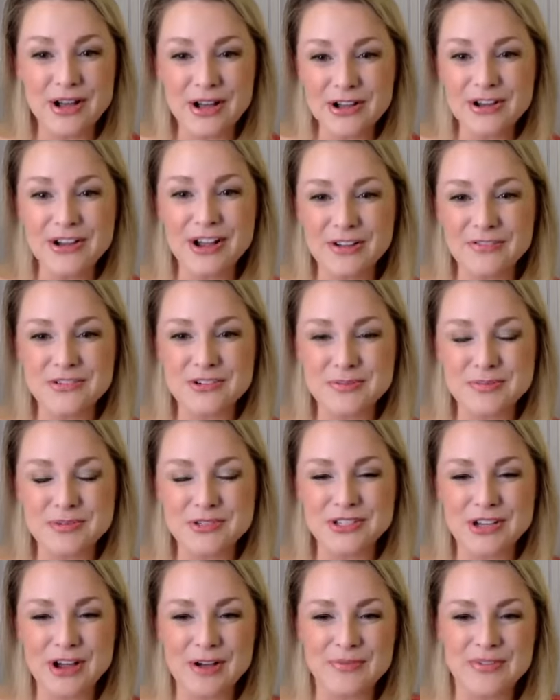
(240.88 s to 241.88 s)
uncomfortable
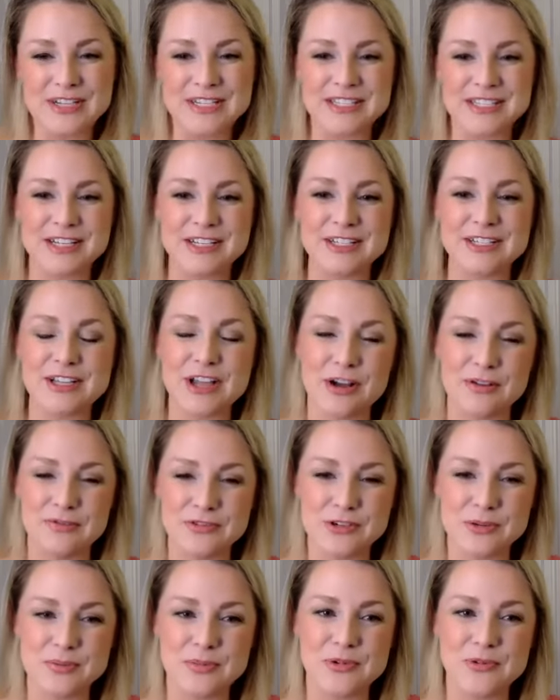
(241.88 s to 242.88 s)
topics in a
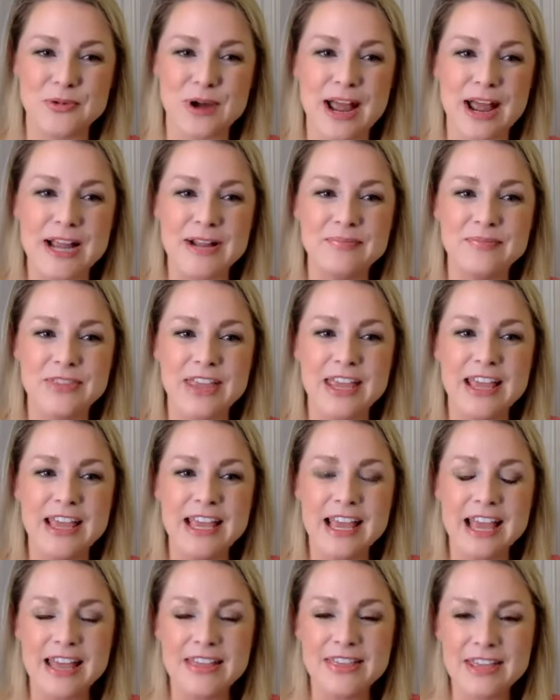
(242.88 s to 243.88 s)
comfortable way?
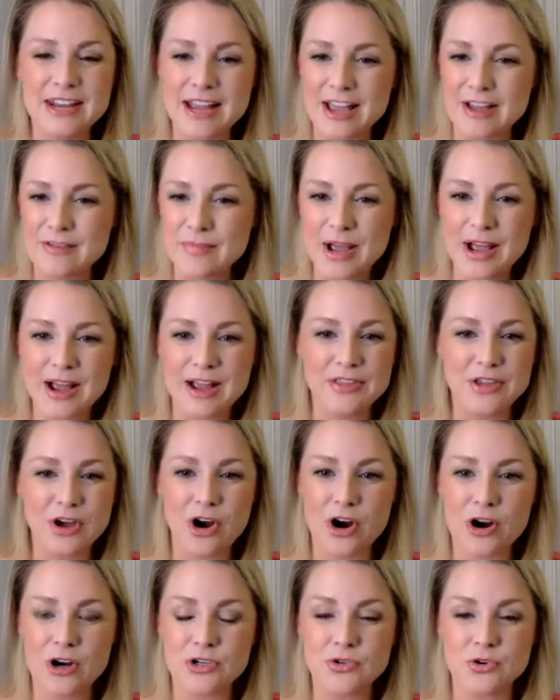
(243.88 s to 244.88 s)
And then I have Behind the
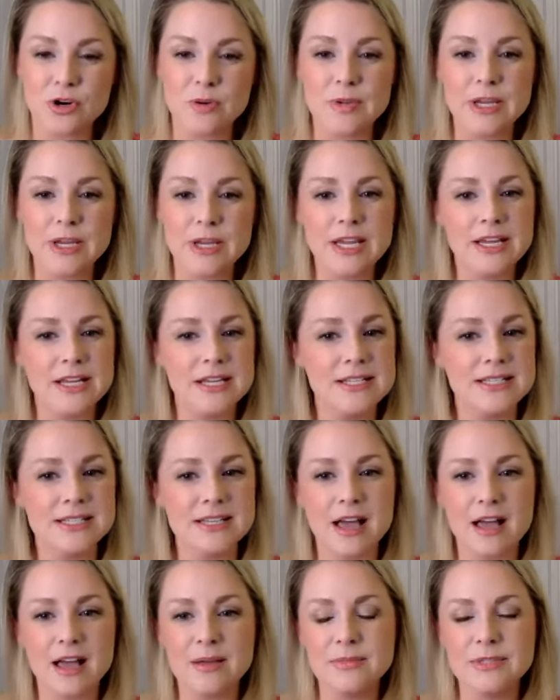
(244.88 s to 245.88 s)
Heart Door, because
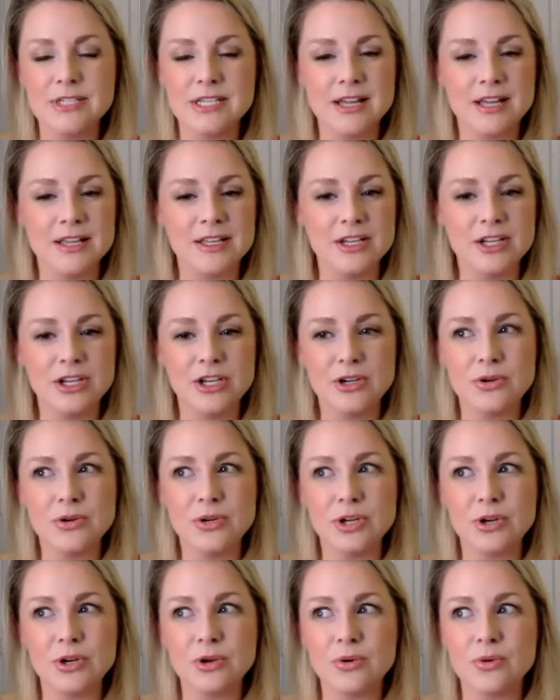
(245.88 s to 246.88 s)
I'm telling
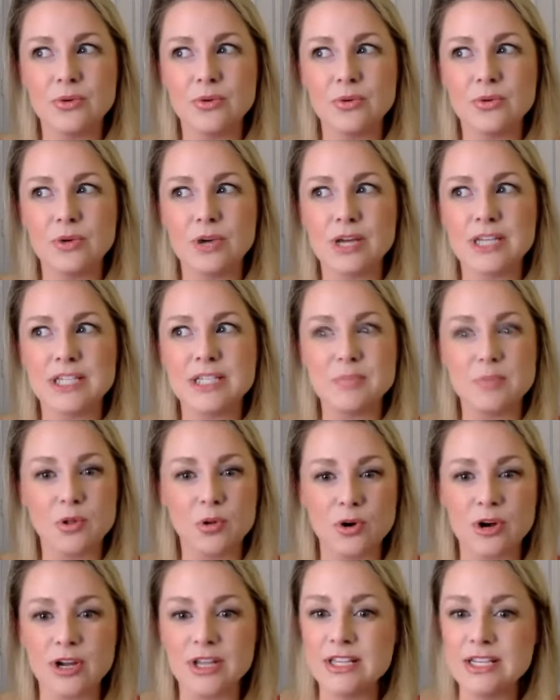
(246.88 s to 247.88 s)
you,
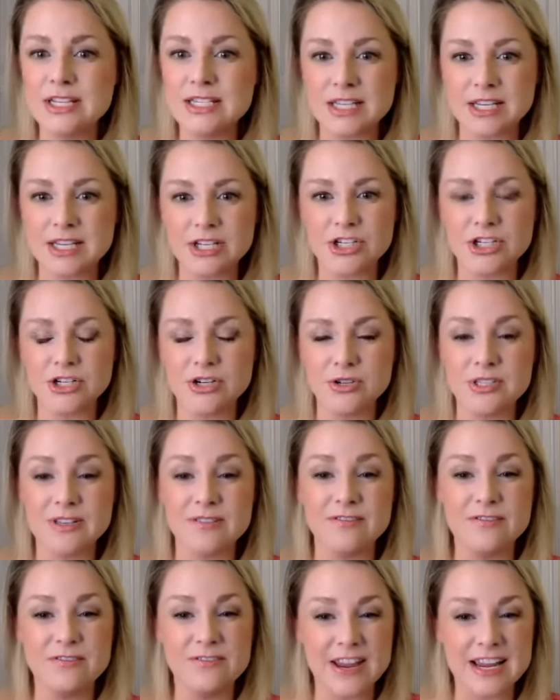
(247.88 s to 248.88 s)
exploring these issues
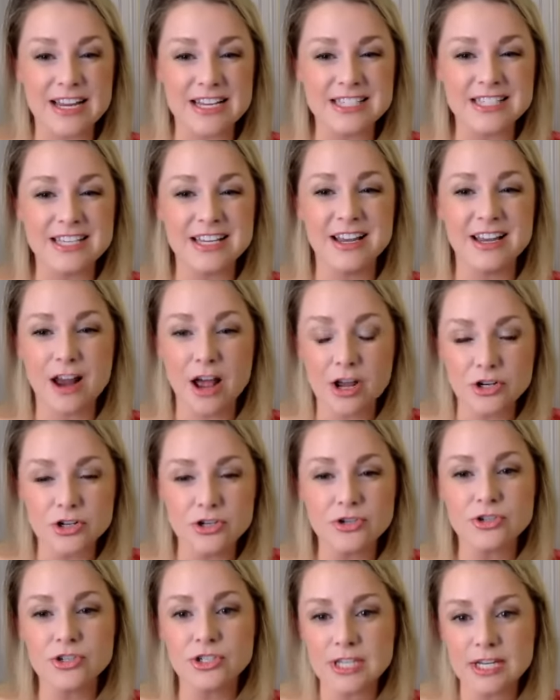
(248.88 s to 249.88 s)
and facing and
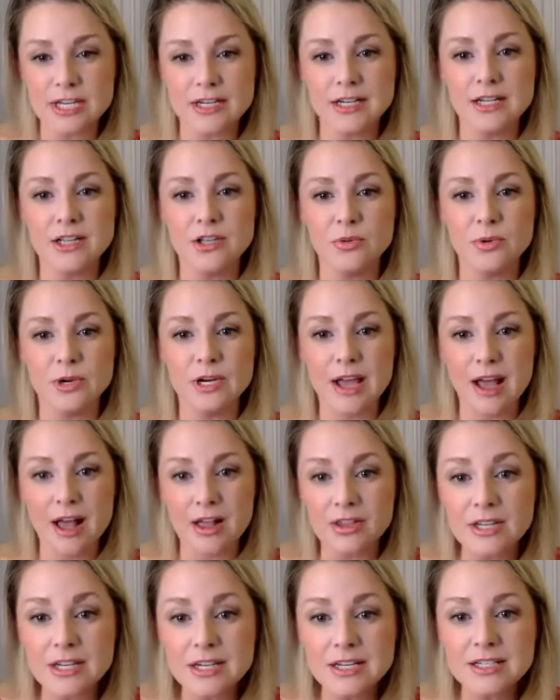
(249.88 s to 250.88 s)
understanding the
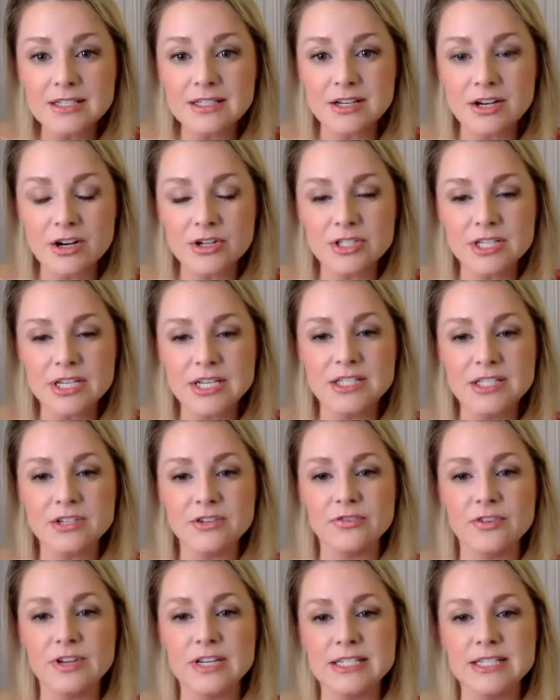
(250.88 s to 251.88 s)
realities that our teens are
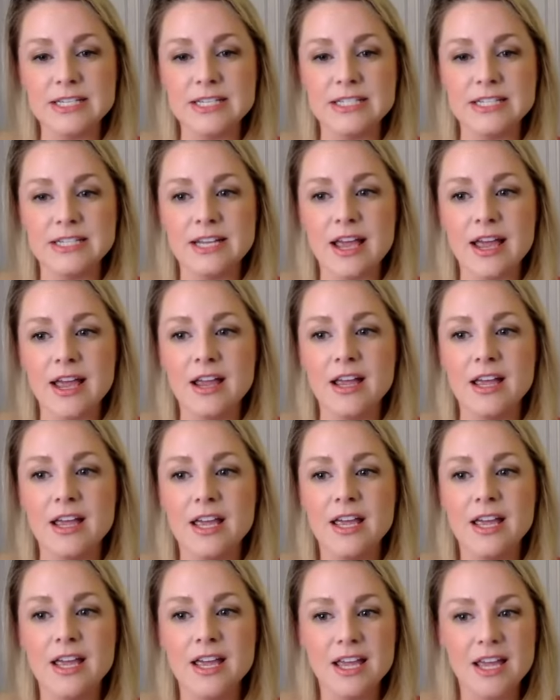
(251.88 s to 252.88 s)
facing today,
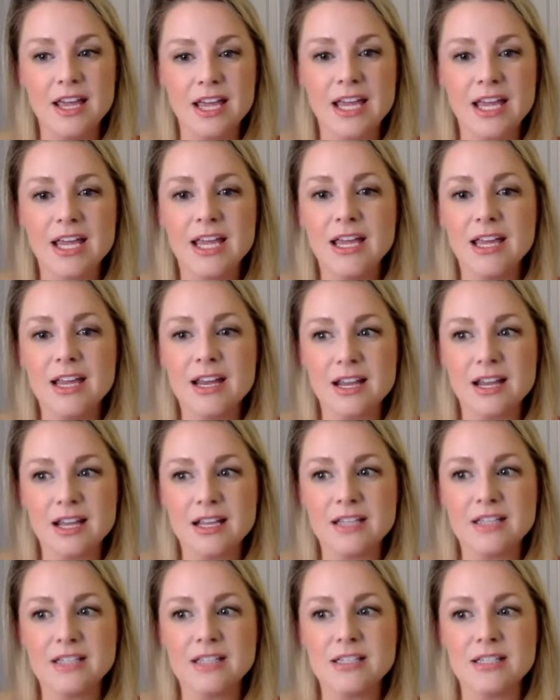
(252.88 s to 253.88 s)
it
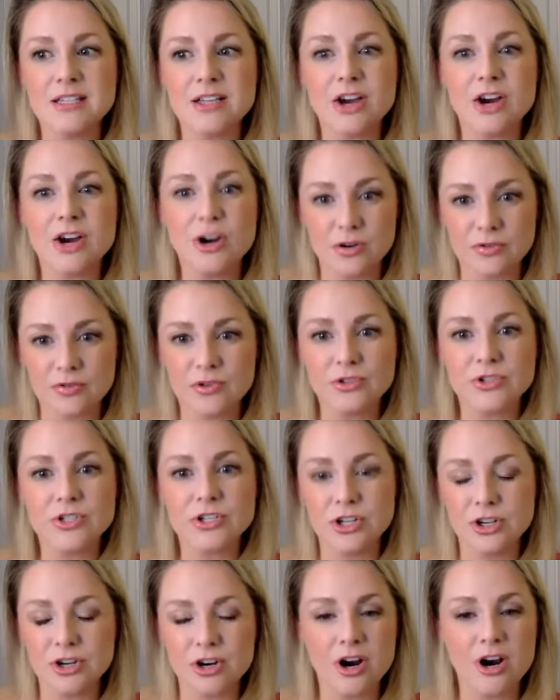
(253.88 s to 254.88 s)
is hurtful
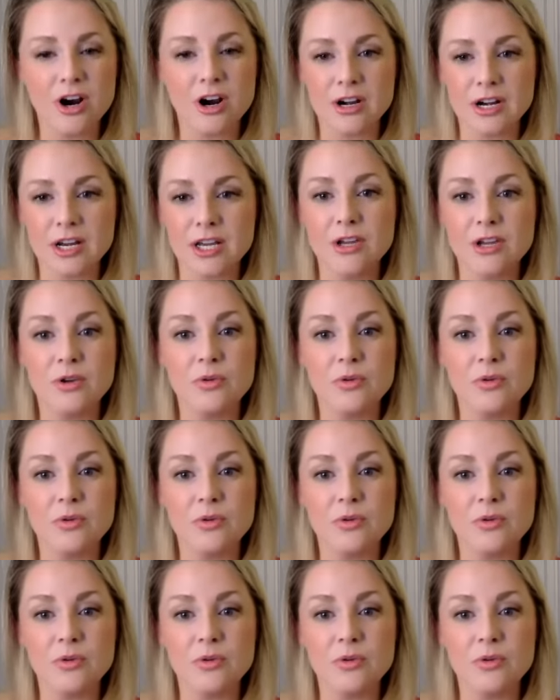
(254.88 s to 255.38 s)
to your heart. It